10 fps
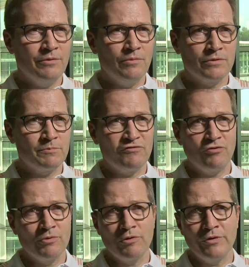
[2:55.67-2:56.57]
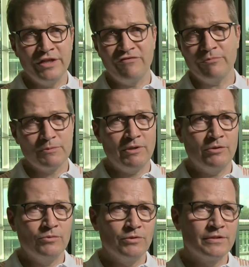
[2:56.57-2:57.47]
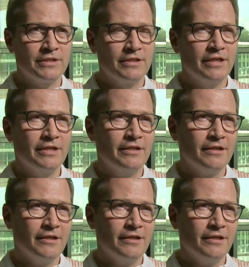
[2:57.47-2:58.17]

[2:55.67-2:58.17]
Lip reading: was performing already from Spa onwards, and then